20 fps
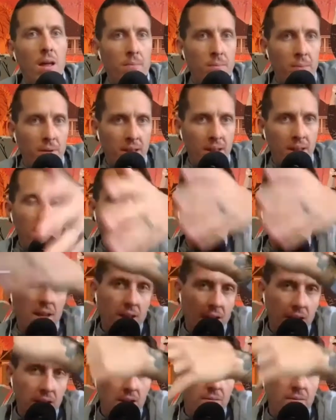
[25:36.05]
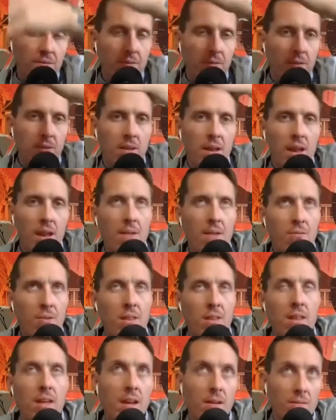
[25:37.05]
But then it kind of,
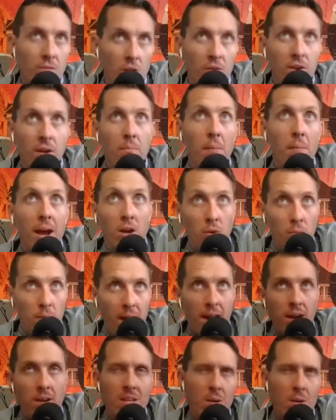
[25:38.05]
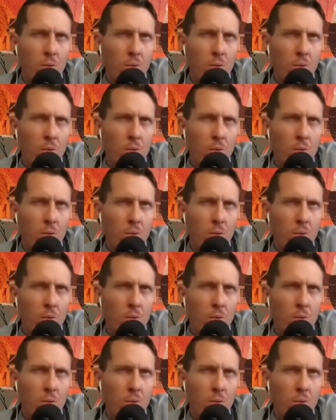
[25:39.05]
everything involving Michael Myers,